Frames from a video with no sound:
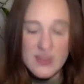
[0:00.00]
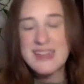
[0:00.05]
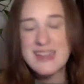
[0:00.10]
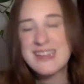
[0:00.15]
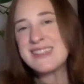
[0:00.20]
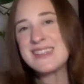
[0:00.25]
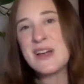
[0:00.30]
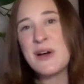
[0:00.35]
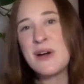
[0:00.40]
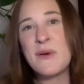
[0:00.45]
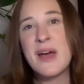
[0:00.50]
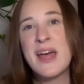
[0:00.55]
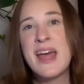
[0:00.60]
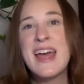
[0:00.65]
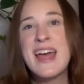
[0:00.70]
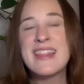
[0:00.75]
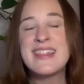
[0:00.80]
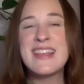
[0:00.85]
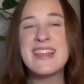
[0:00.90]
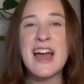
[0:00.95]
So
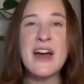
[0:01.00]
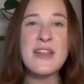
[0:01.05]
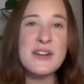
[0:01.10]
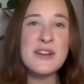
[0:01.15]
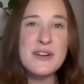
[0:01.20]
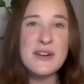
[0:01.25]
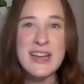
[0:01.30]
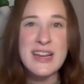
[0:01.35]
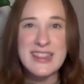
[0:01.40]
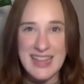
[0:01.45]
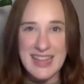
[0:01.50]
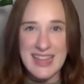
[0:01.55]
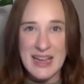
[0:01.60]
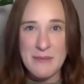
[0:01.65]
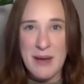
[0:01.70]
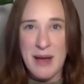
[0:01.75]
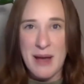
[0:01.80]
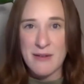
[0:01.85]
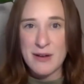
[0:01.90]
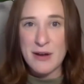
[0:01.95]
the other great thing
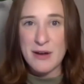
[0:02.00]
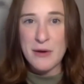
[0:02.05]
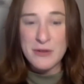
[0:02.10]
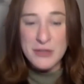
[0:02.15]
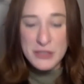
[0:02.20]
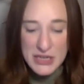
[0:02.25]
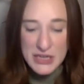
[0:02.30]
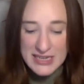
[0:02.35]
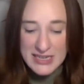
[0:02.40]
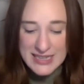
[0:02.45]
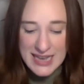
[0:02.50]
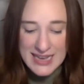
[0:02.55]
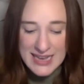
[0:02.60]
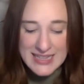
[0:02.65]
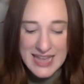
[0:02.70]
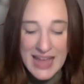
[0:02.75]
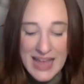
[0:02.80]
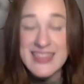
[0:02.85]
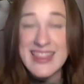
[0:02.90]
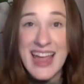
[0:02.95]
about coaches is
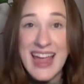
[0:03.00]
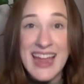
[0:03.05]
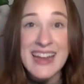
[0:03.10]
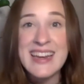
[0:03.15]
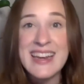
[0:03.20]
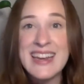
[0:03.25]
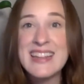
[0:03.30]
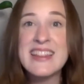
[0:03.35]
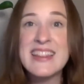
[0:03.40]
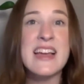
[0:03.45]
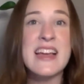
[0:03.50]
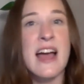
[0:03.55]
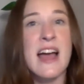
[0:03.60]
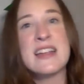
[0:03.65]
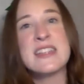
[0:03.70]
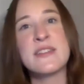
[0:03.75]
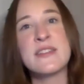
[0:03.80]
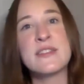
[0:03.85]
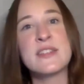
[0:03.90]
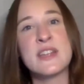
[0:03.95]
that they need the
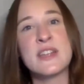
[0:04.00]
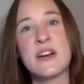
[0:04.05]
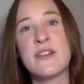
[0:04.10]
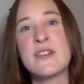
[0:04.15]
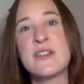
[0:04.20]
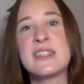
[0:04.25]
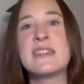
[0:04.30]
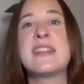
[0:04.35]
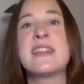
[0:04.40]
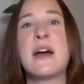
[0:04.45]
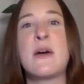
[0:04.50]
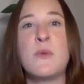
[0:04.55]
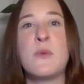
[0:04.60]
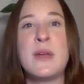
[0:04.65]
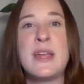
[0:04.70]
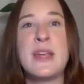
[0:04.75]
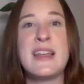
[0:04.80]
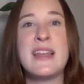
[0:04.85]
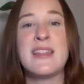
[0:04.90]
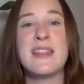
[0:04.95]
kinds of services that
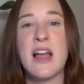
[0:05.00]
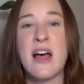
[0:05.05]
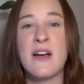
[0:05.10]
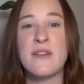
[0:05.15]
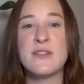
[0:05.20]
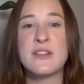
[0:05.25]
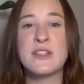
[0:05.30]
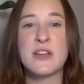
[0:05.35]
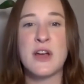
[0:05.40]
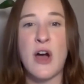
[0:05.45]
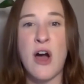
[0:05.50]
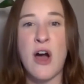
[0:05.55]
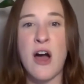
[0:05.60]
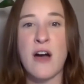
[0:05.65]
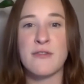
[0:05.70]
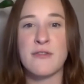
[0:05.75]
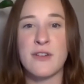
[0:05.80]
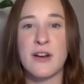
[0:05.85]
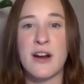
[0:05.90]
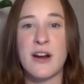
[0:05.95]
we love to
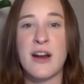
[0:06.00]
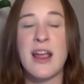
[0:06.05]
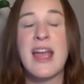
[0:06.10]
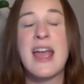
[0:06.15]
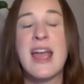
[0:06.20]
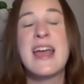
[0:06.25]
offer.